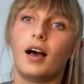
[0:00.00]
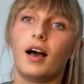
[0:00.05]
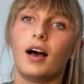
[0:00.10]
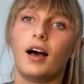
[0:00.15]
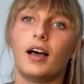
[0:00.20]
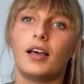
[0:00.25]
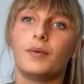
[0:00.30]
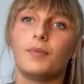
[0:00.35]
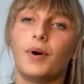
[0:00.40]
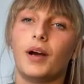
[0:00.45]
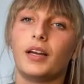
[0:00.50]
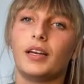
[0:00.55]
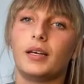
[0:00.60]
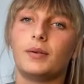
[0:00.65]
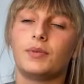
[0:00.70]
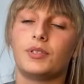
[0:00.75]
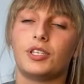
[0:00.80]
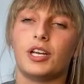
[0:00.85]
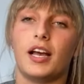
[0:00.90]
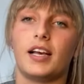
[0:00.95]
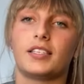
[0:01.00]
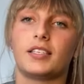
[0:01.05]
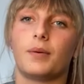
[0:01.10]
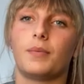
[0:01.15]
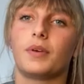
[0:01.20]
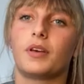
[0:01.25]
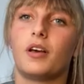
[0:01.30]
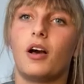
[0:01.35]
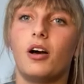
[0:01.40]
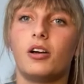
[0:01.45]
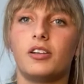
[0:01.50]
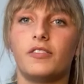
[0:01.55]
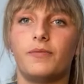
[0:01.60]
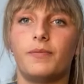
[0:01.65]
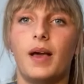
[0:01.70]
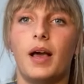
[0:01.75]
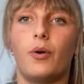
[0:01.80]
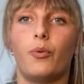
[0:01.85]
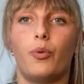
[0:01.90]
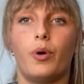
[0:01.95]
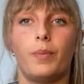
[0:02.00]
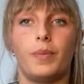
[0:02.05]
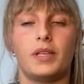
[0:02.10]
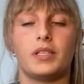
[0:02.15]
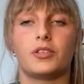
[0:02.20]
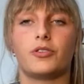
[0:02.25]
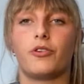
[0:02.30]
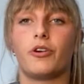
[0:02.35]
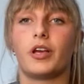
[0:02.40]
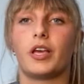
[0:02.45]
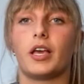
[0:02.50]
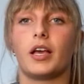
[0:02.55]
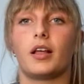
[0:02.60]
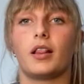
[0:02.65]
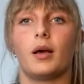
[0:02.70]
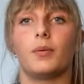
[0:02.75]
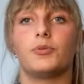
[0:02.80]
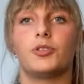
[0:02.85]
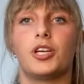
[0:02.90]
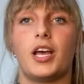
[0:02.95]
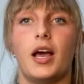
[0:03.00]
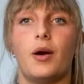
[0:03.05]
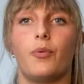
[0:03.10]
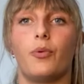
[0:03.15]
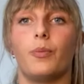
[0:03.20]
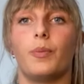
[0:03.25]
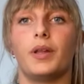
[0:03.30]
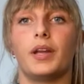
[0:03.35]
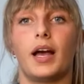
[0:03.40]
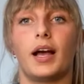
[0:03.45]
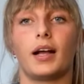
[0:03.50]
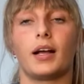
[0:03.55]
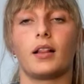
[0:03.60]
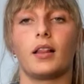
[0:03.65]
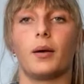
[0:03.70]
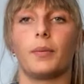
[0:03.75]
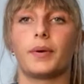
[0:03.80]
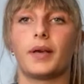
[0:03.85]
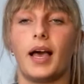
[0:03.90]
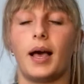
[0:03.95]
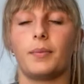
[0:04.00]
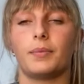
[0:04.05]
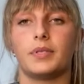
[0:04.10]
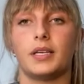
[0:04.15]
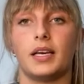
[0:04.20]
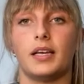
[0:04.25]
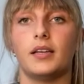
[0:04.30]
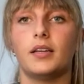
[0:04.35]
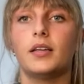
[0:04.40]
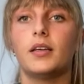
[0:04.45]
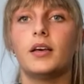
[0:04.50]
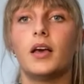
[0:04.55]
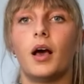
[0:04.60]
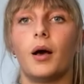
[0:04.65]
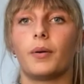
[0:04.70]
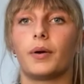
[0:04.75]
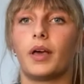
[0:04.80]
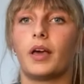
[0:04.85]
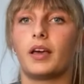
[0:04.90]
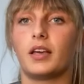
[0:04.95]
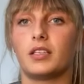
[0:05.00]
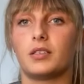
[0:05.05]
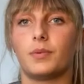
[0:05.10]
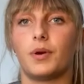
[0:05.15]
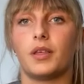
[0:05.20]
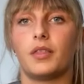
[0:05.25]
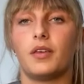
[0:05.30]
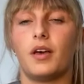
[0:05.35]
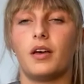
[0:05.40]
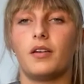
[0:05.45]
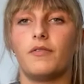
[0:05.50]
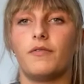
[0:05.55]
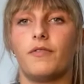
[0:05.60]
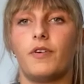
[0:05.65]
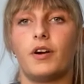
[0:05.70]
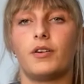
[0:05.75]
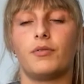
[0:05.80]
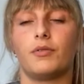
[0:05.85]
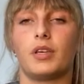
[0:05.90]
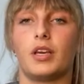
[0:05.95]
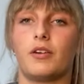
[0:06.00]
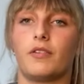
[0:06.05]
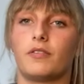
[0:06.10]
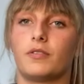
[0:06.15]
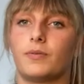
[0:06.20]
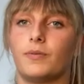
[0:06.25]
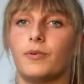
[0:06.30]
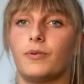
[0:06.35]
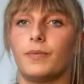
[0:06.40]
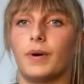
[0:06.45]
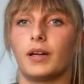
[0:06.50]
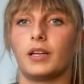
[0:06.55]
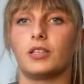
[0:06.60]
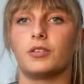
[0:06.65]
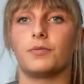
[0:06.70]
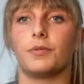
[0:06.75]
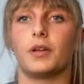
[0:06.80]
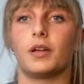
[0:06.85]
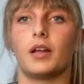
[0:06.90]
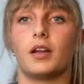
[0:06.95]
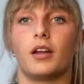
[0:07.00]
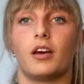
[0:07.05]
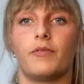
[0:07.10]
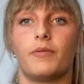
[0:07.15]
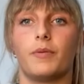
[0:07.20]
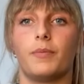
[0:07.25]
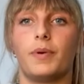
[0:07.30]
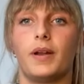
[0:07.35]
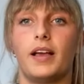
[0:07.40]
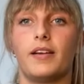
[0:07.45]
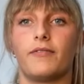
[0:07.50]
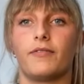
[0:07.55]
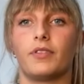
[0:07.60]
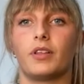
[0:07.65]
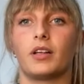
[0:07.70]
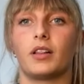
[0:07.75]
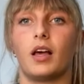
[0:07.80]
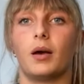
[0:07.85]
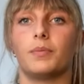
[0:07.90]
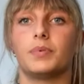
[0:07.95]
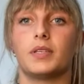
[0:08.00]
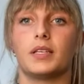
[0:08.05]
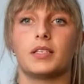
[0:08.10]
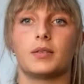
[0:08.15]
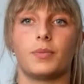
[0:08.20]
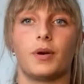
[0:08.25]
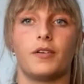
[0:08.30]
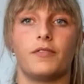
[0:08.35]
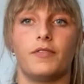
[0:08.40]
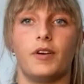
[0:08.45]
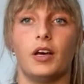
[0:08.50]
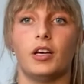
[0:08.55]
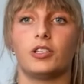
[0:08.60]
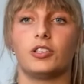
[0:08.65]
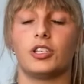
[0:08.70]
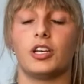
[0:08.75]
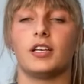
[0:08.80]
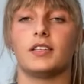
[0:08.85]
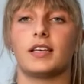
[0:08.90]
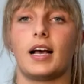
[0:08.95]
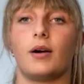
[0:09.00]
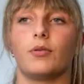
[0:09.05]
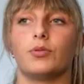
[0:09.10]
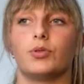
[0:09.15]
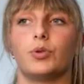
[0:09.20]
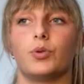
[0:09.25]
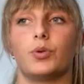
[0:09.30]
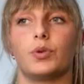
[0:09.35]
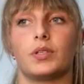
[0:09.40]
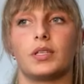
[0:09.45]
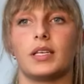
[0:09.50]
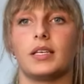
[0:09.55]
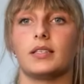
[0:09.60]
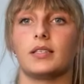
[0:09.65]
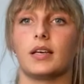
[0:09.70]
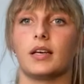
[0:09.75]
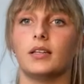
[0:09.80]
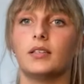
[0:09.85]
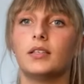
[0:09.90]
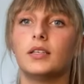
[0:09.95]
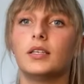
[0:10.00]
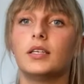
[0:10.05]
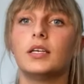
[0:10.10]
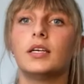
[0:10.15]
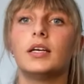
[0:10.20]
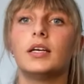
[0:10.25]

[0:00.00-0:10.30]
Hi, my name's Jess. I'm the Cardiff Met Women's Cricket Club Chairwoman and Club Captain. I'm going into my third and final year of sport management and I've been playing for the club since my first year's outdoor season.